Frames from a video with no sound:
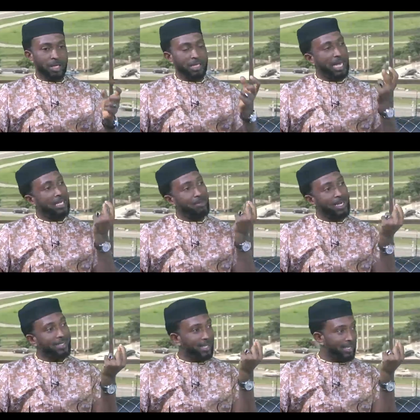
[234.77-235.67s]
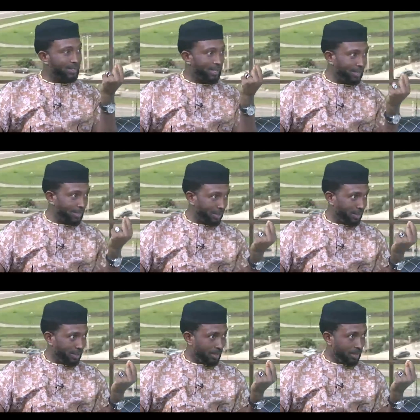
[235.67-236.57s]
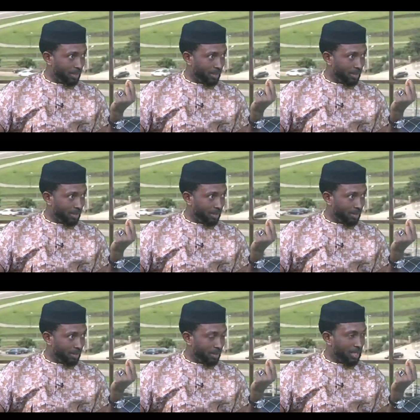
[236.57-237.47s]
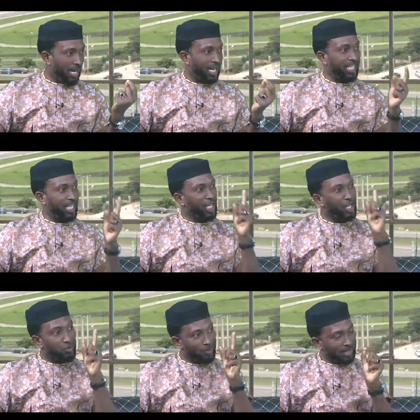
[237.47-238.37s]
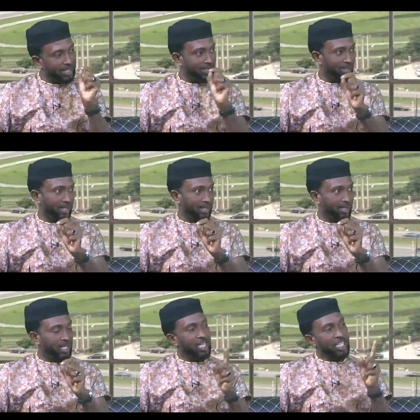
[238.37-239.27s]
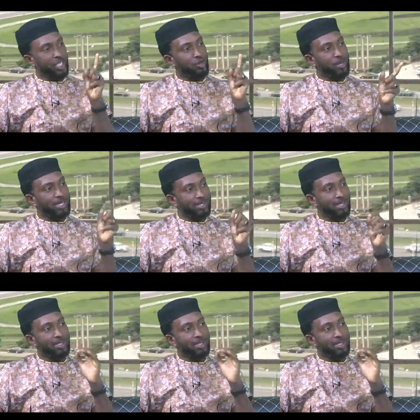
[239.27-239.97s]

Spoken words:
The animalistic instinct and the human instinct. The human instinct